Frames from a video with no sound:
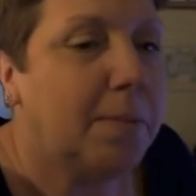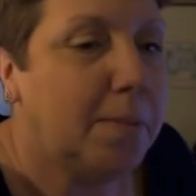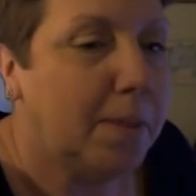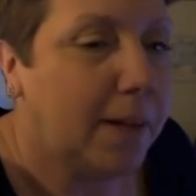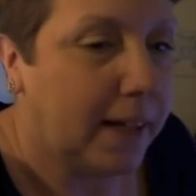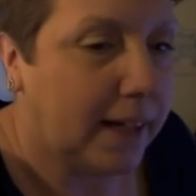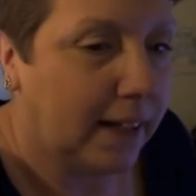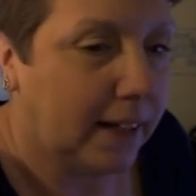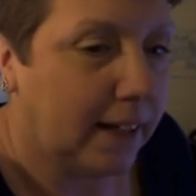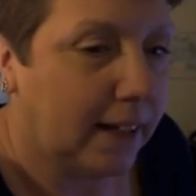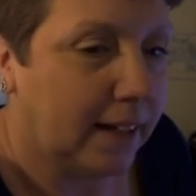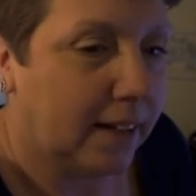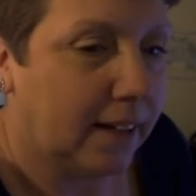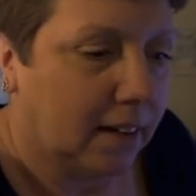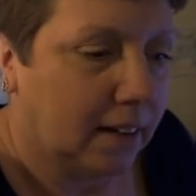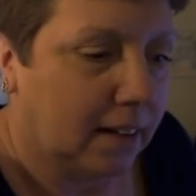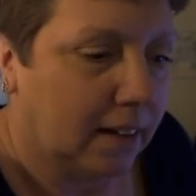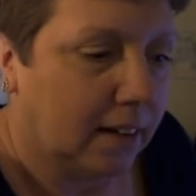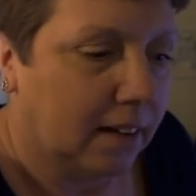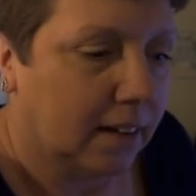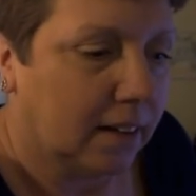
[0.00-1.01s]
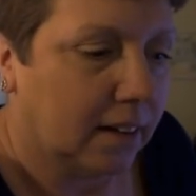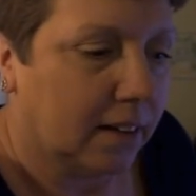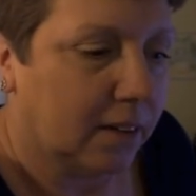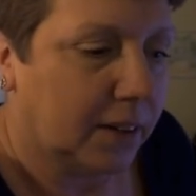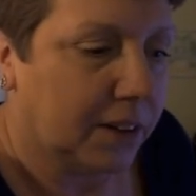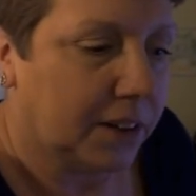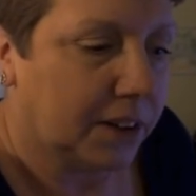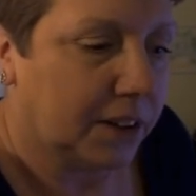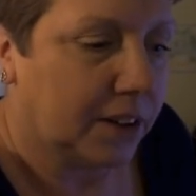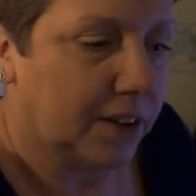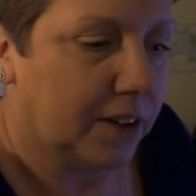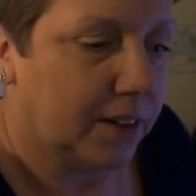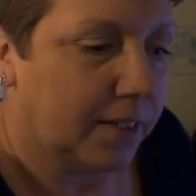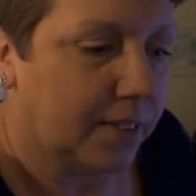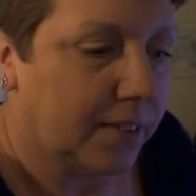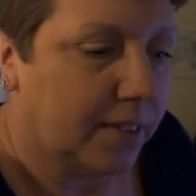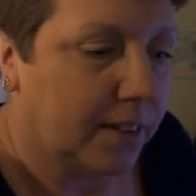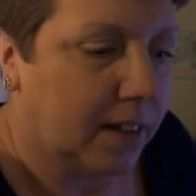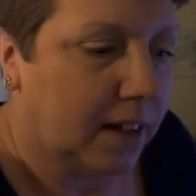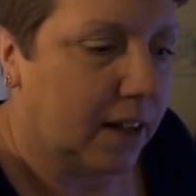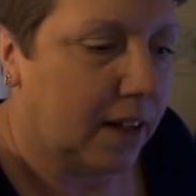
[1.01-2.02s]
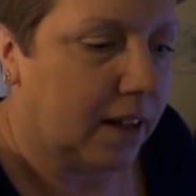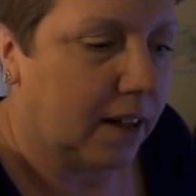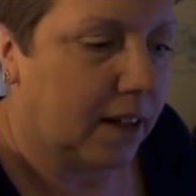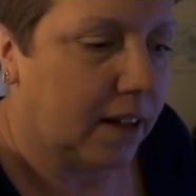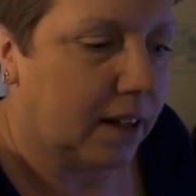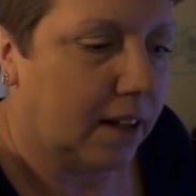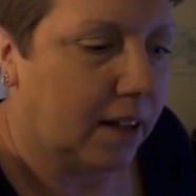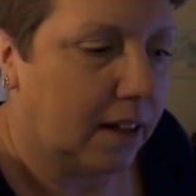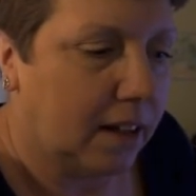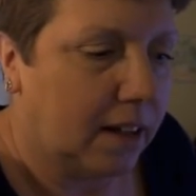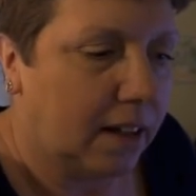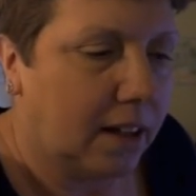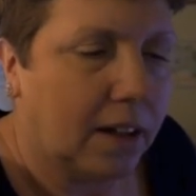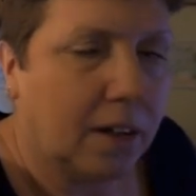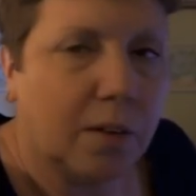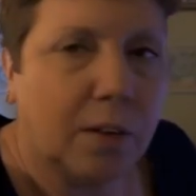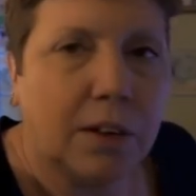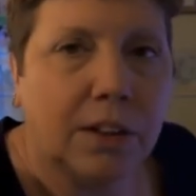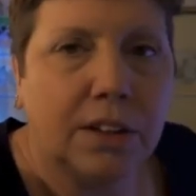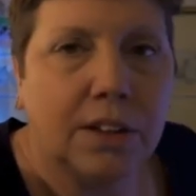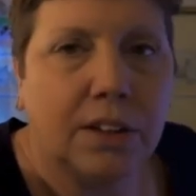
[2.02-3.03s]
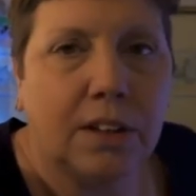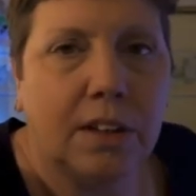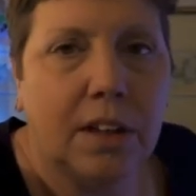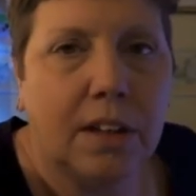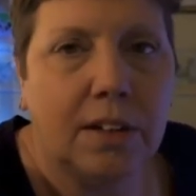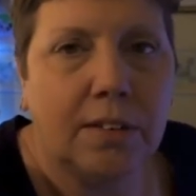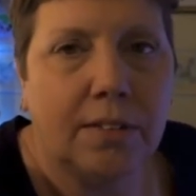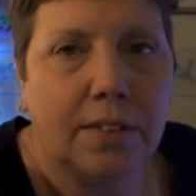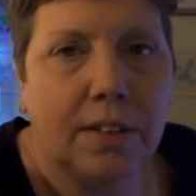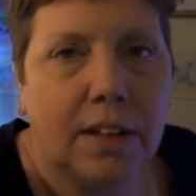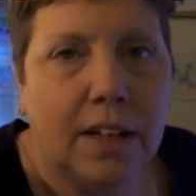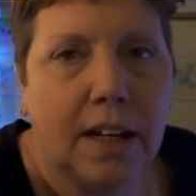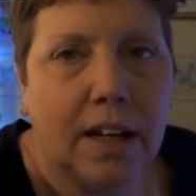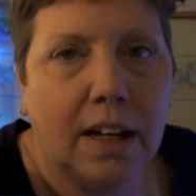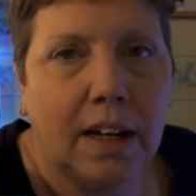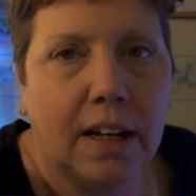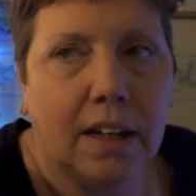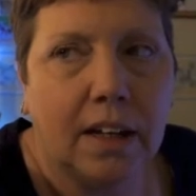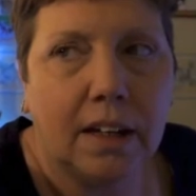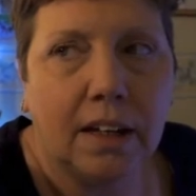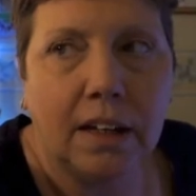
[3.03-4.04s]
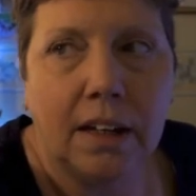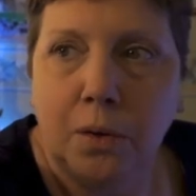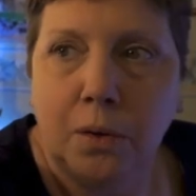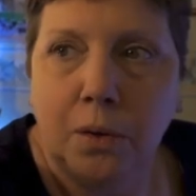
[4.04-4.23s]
be question of the day question of the day.